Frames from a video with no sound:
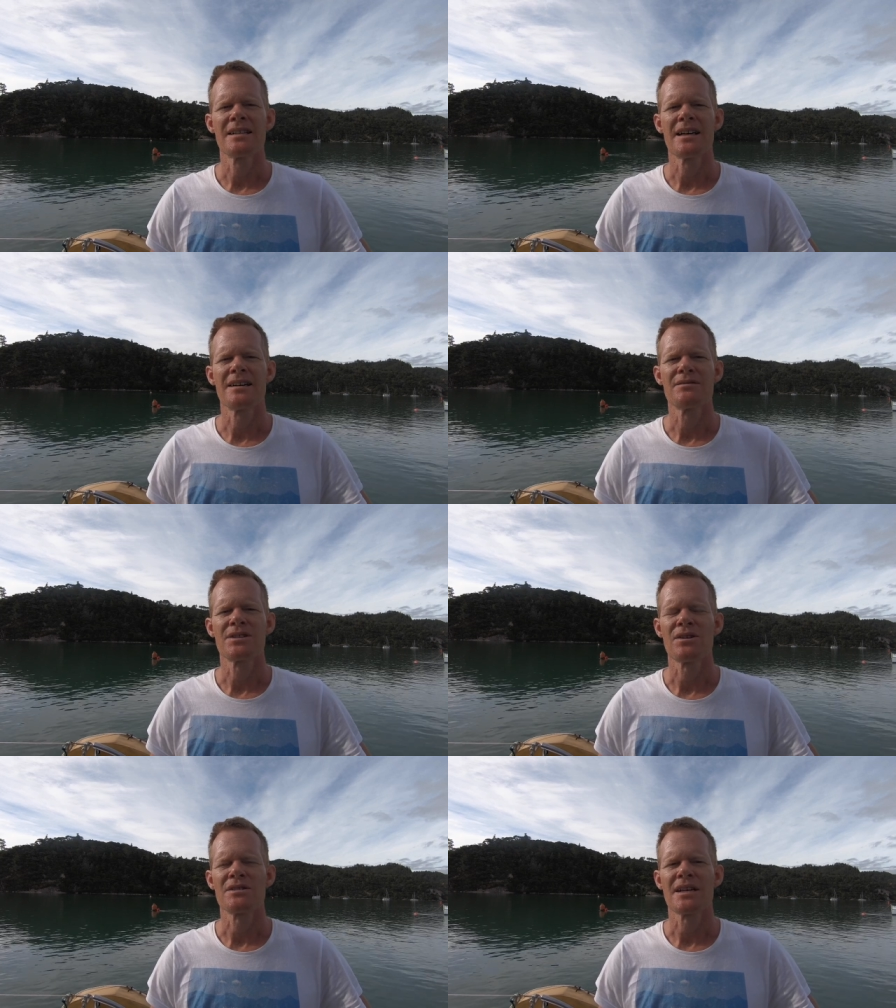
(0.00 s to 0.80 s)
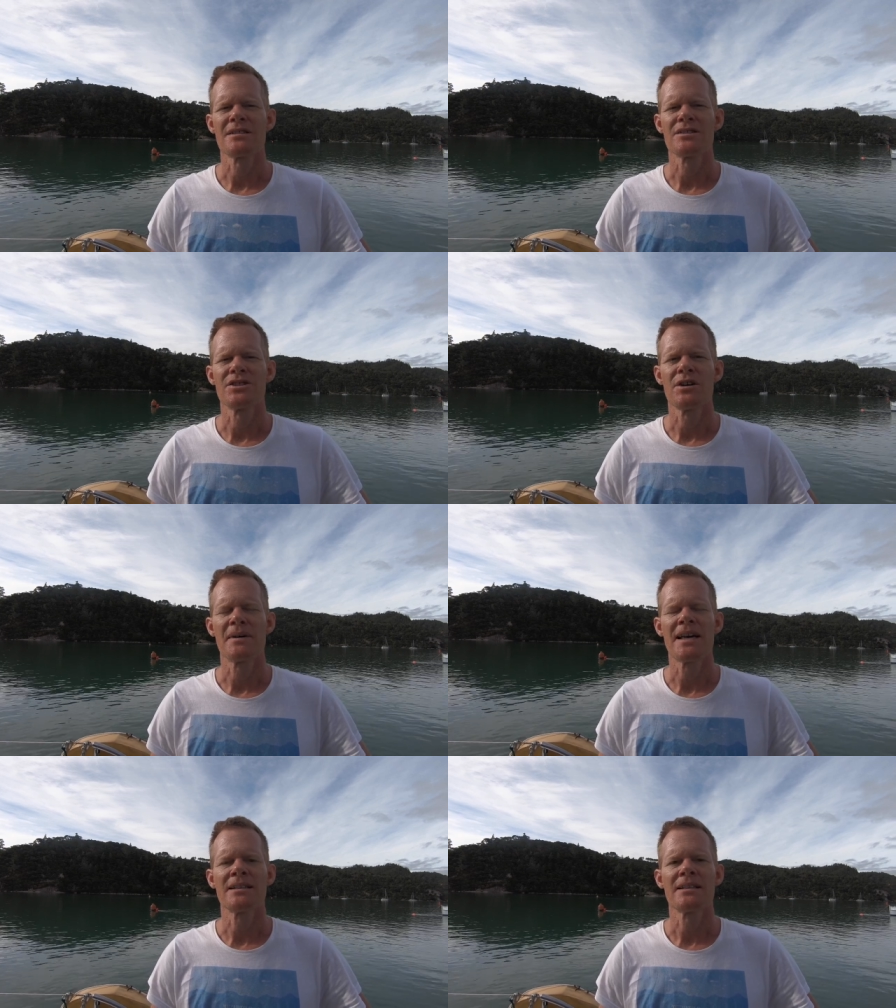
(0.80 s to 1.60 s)
Uh, it's a contact that Joe
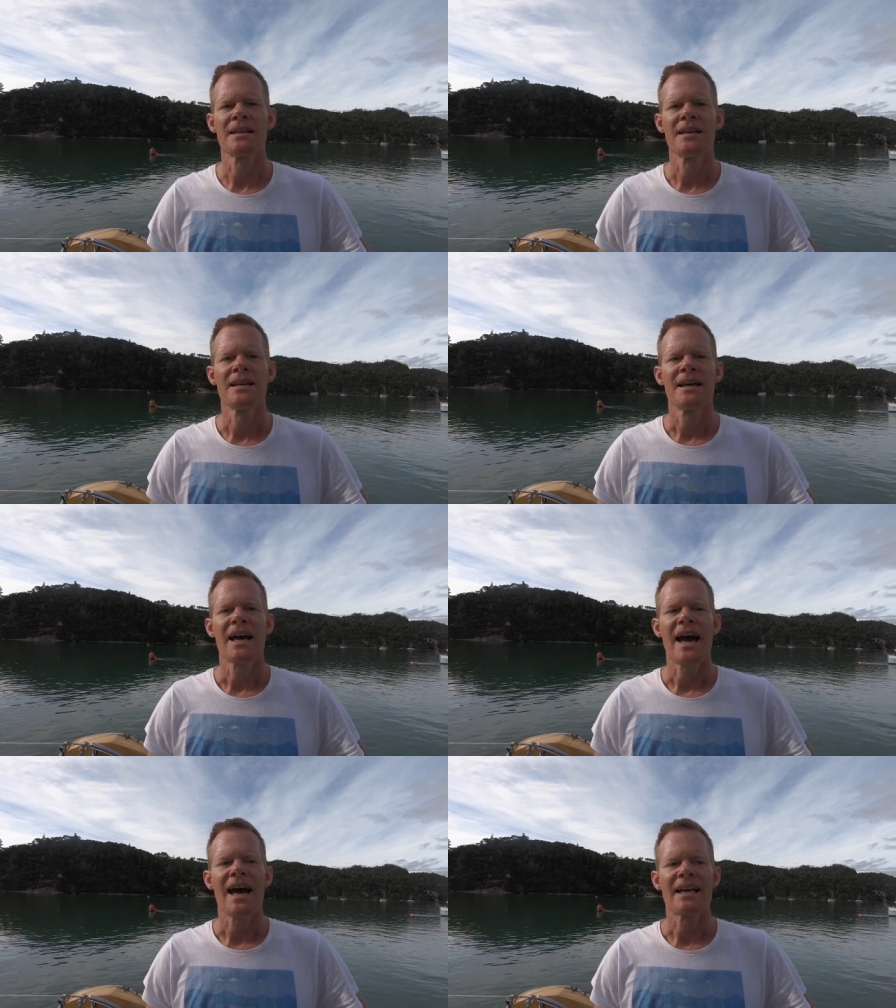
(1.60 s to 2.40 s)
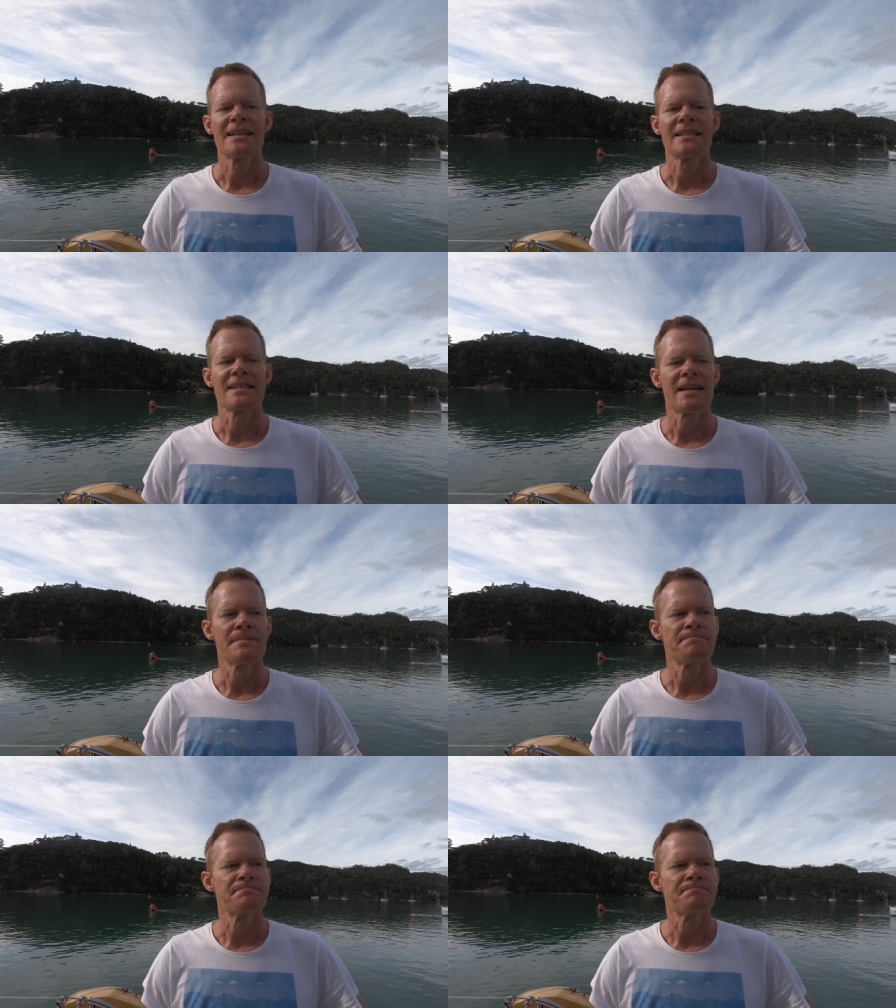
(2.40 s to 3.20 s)
made, and
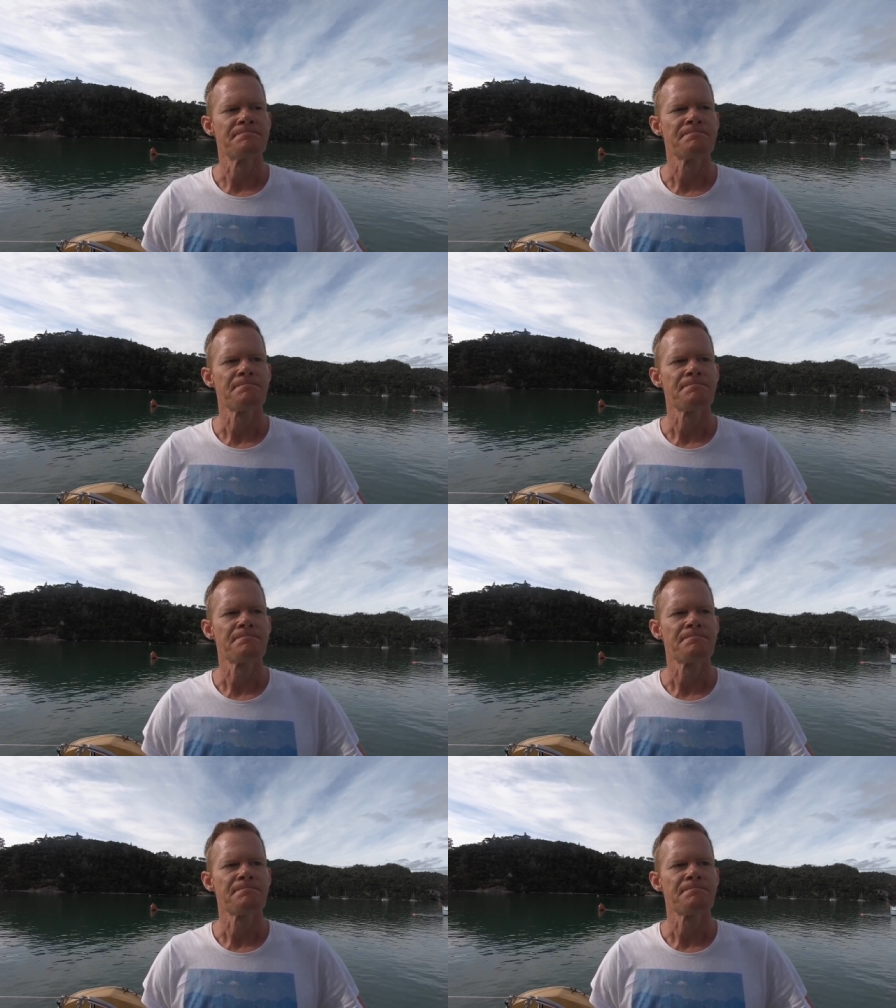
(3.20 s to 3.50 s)
um,